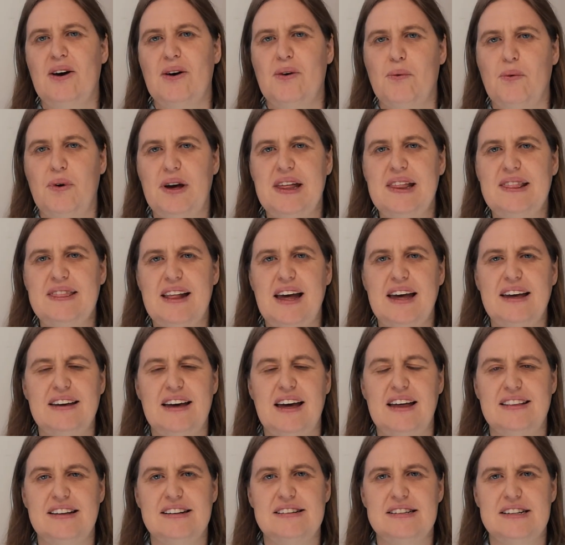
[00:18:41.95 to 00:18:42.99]
When they
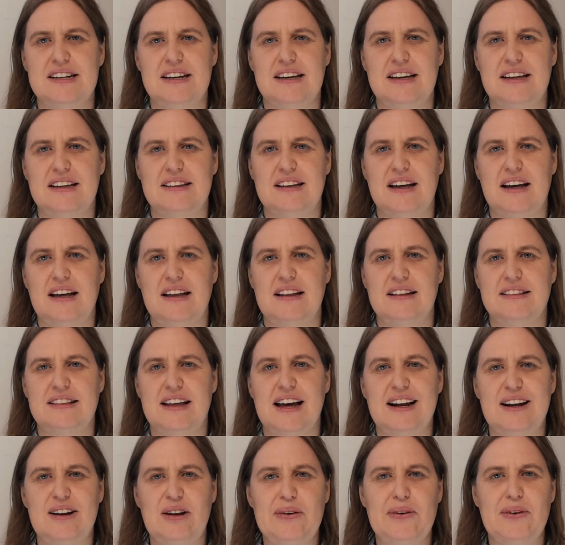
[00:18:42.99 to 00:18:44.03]
gathered together,
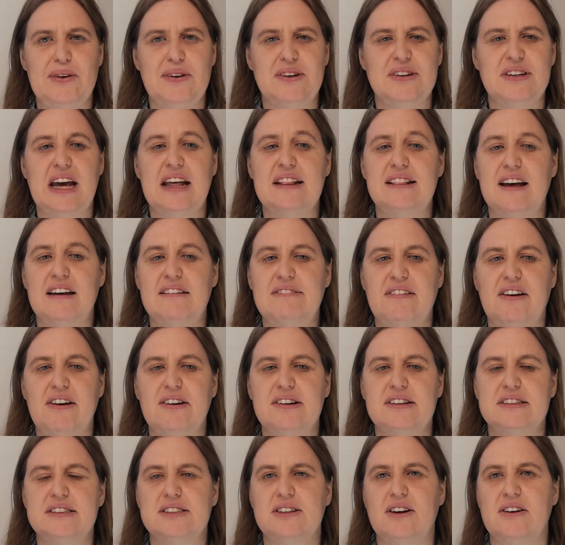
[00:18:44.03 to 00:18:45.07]
they learnt and they
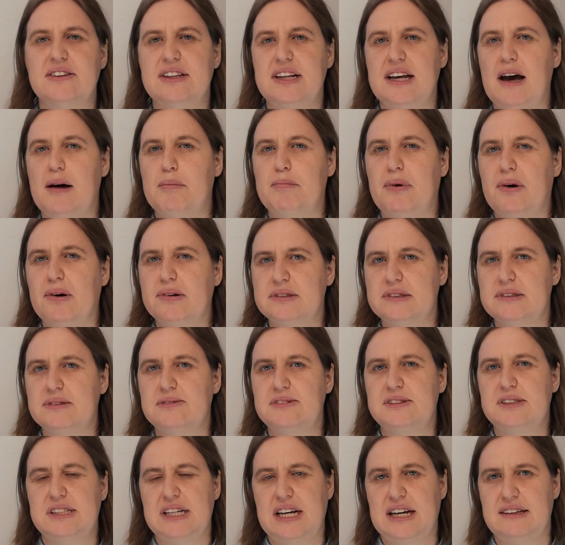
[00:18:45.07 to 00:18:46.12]
focused on the
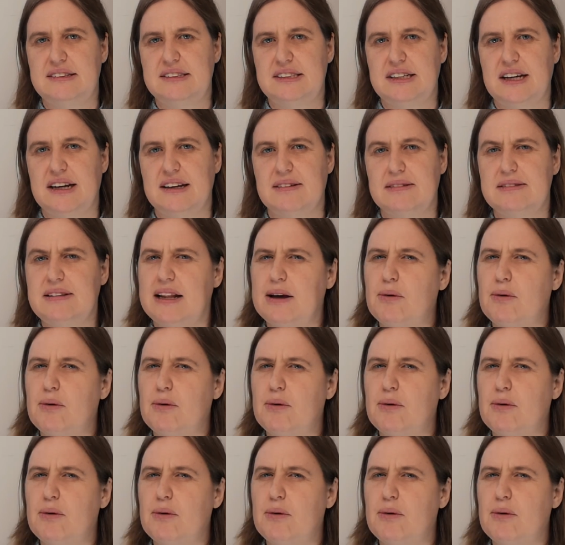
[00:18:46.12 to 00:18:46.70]
apostles' teaching.